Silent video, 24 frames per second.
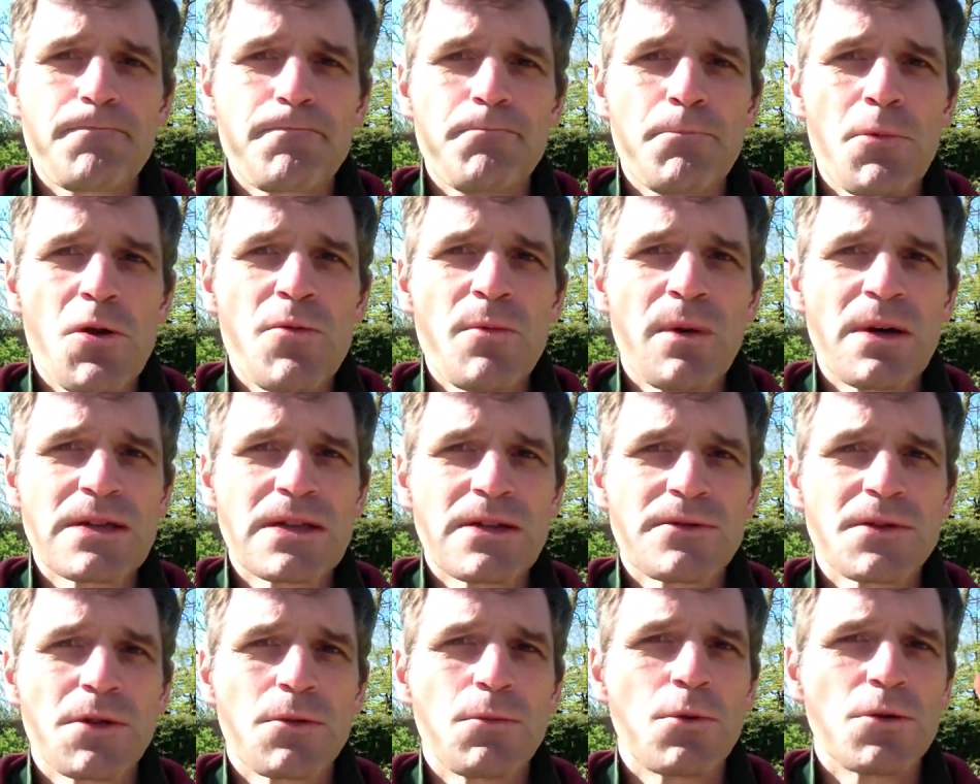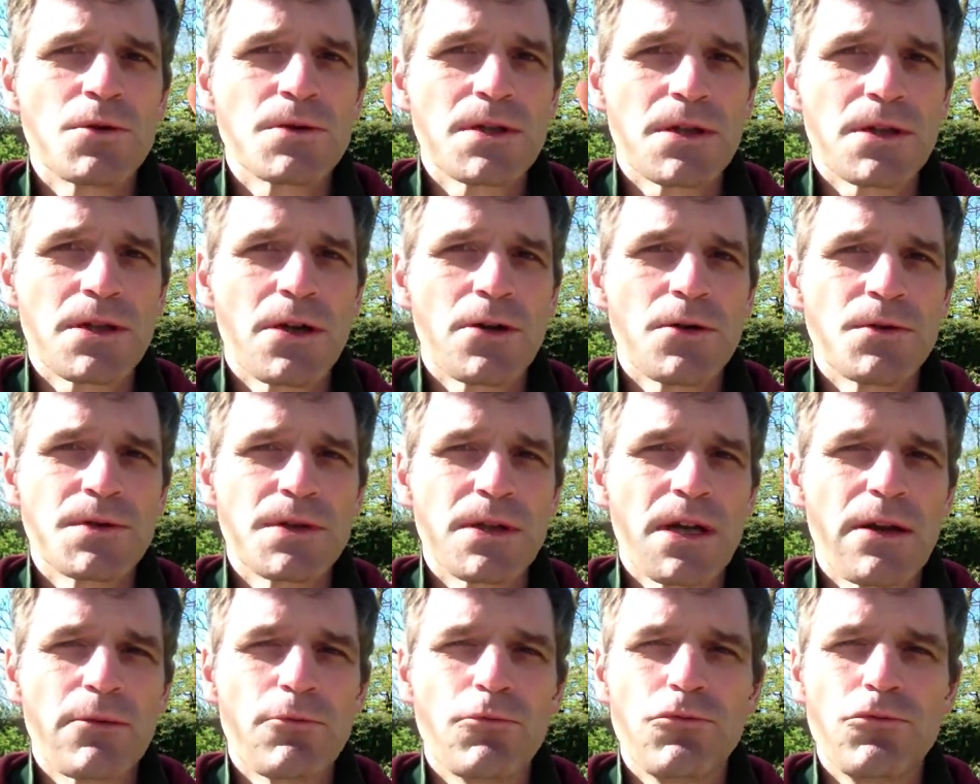move myself towards the goals
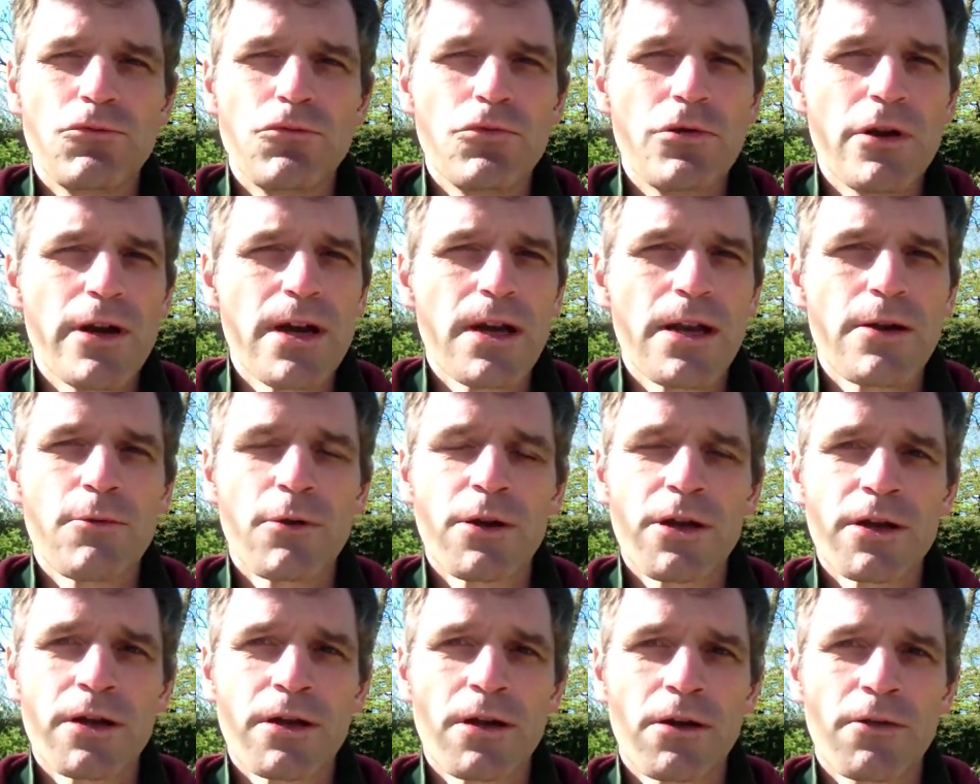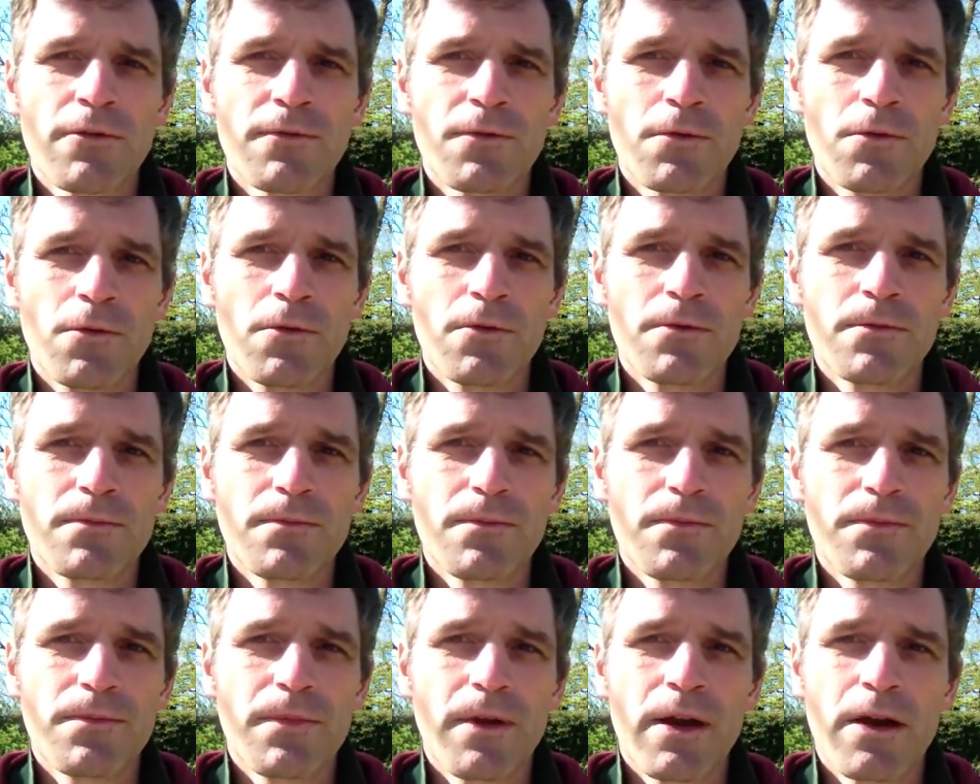that I really want to go for,
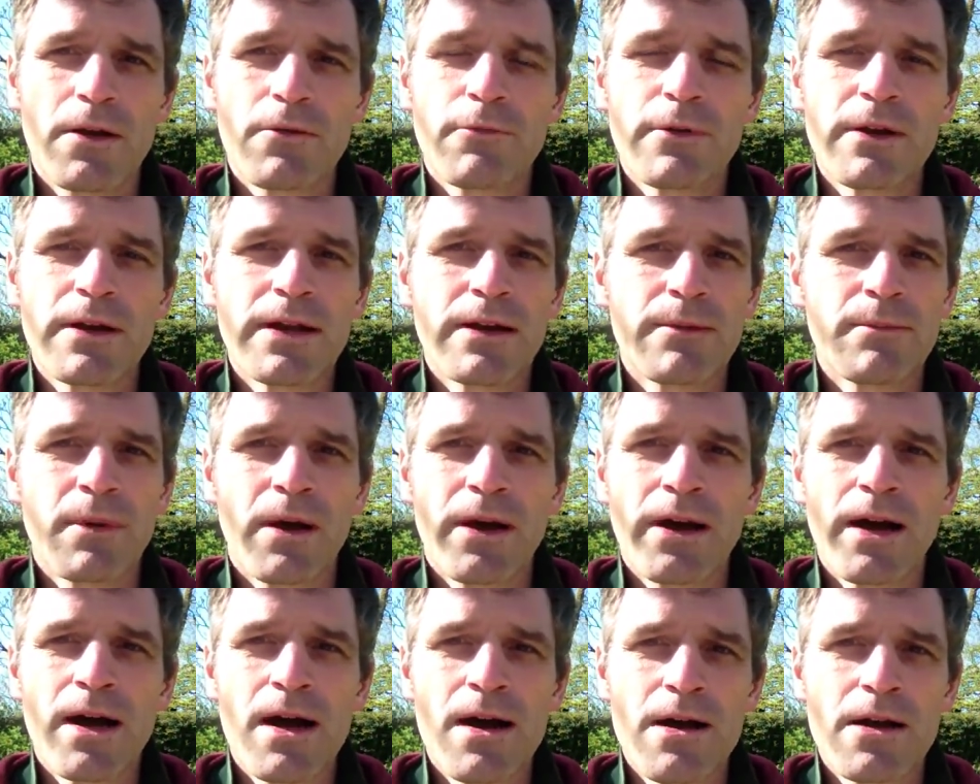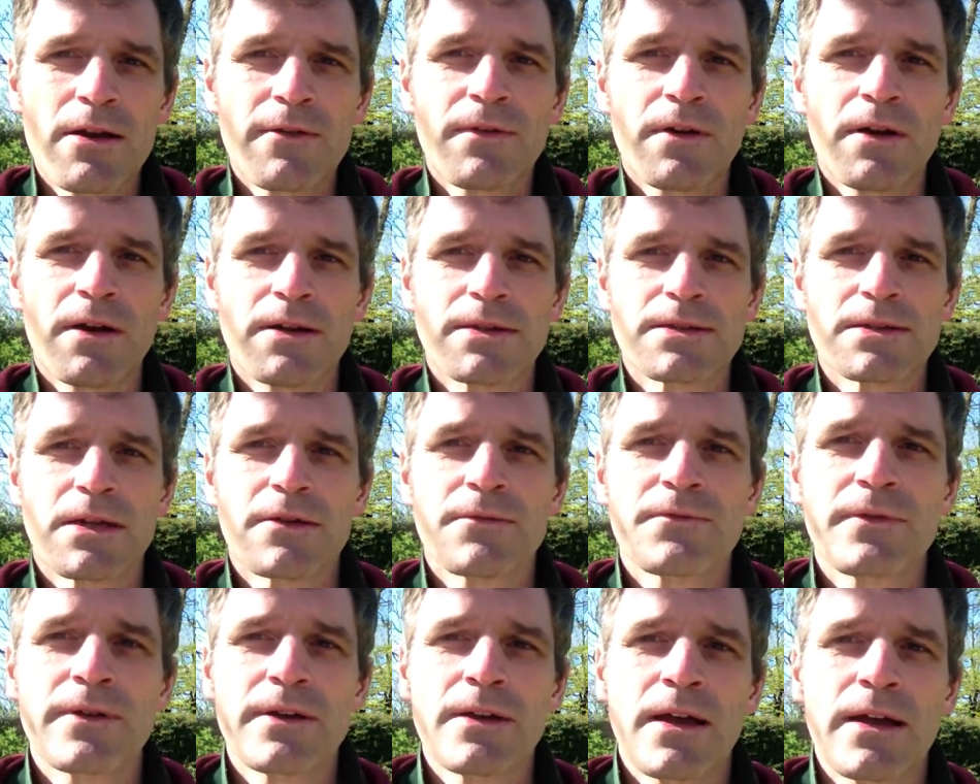that I really, in my heart of hearts, I
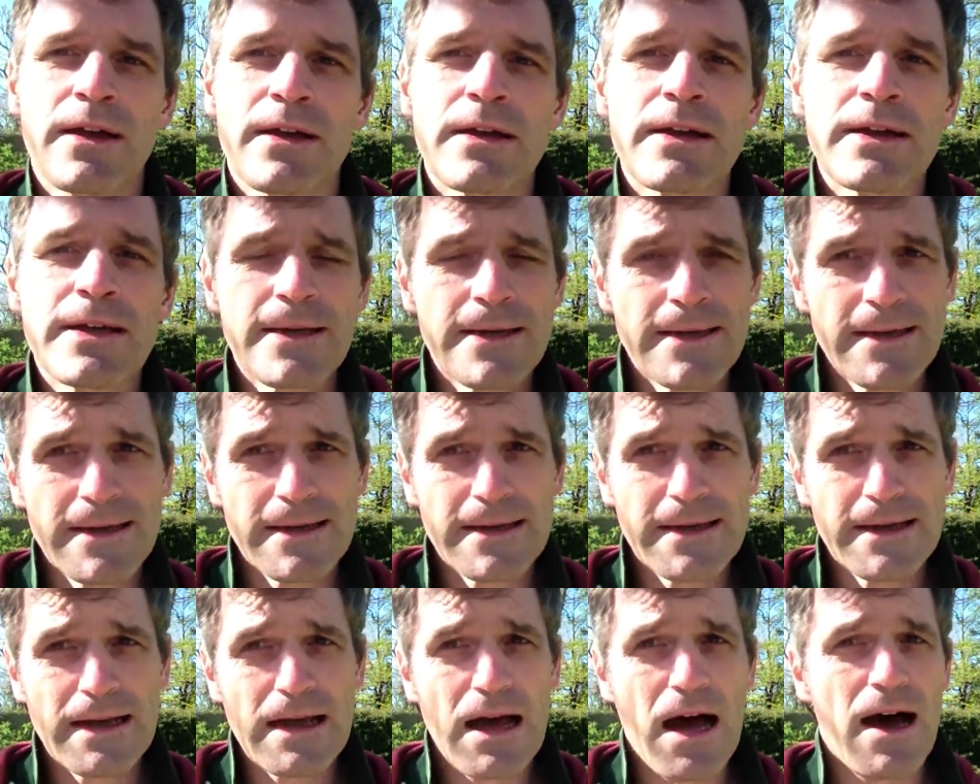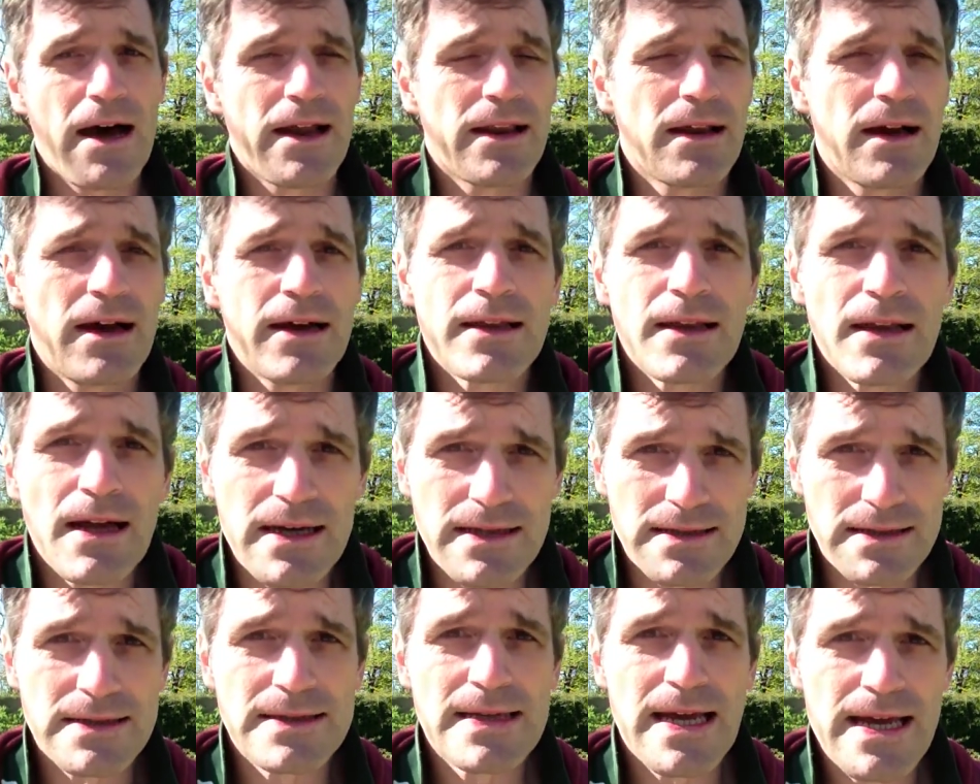feel like I'd
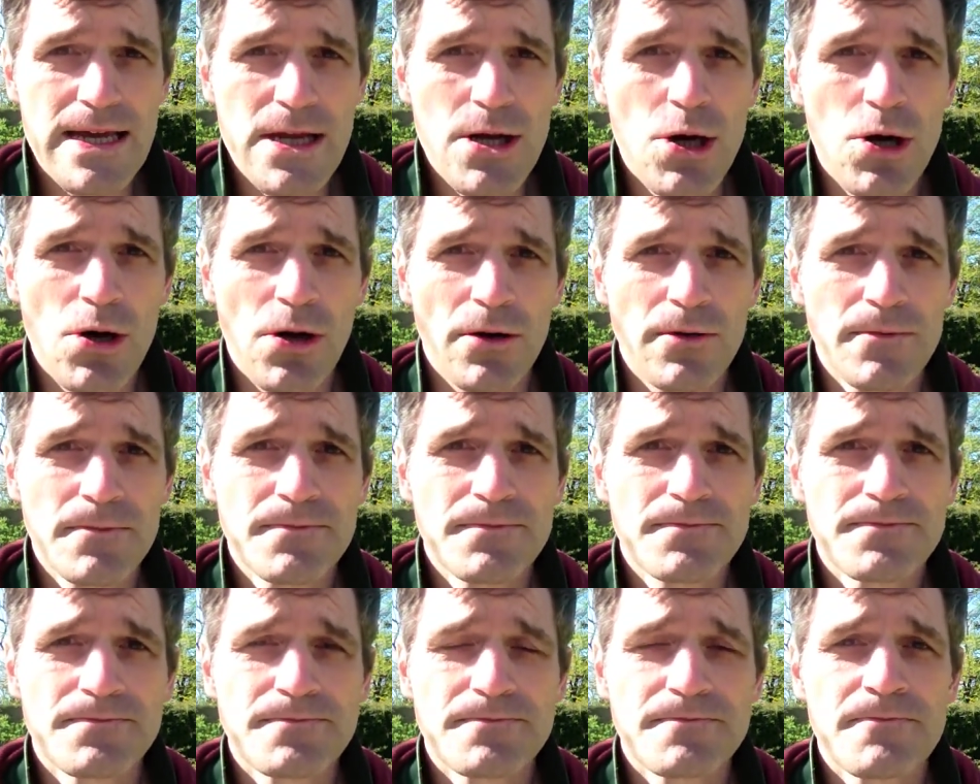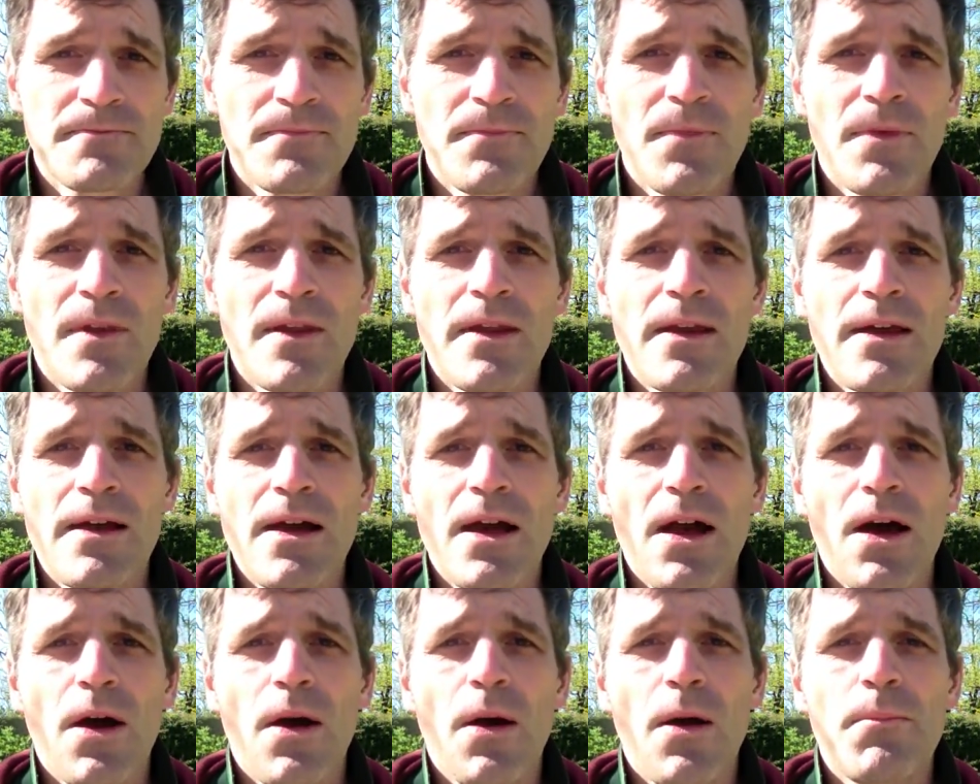like to take on,
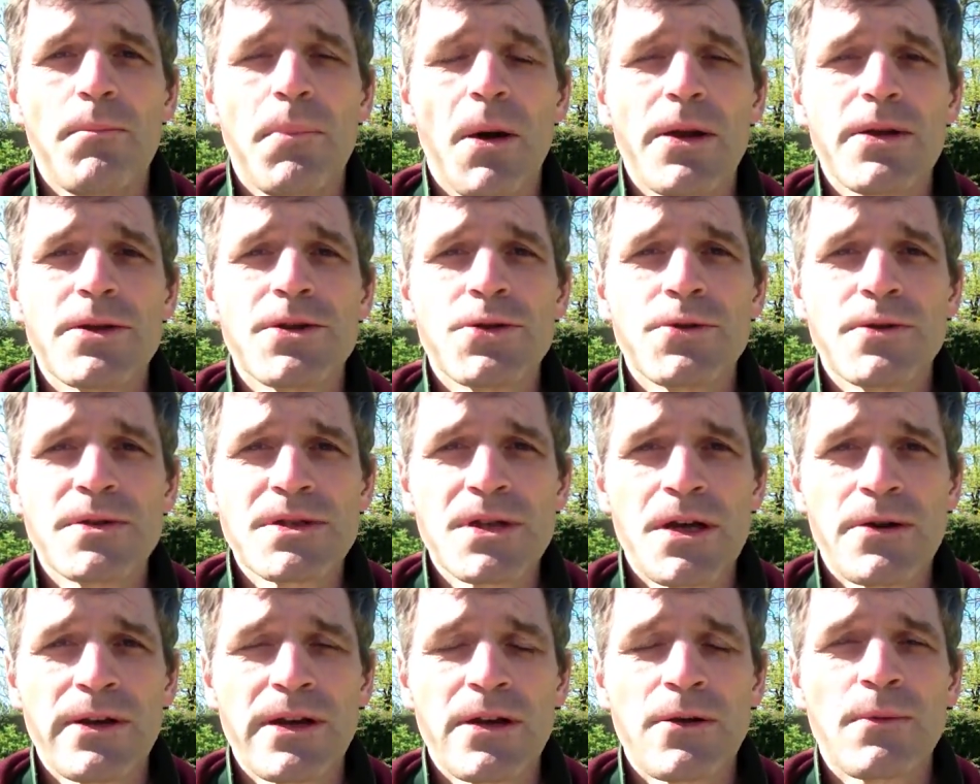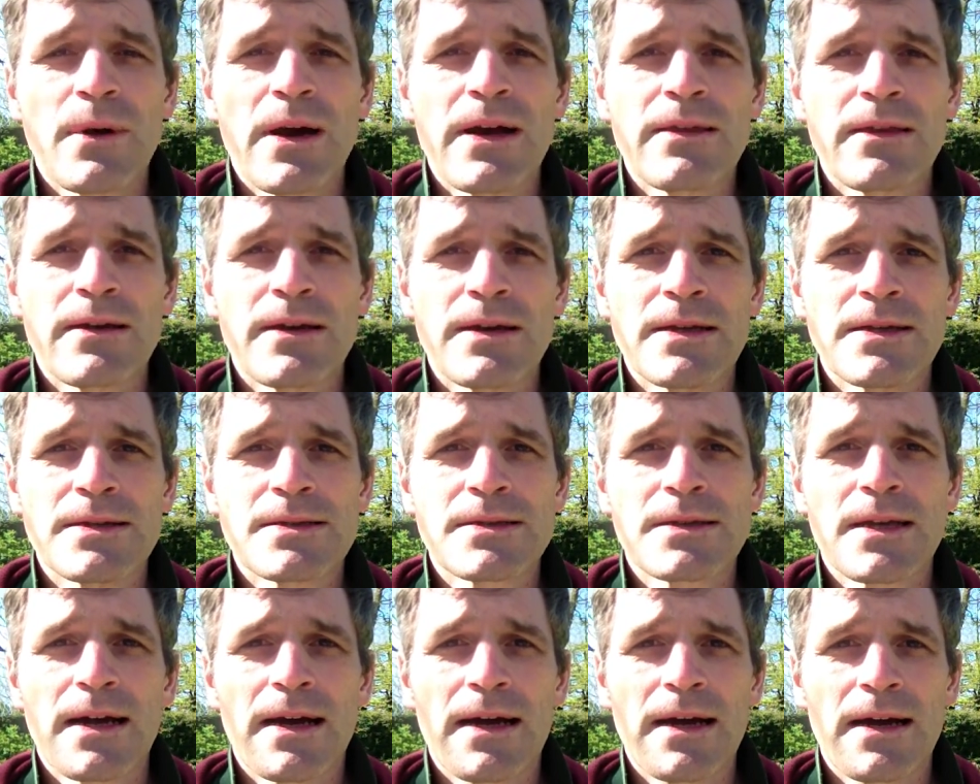but do so in a way that is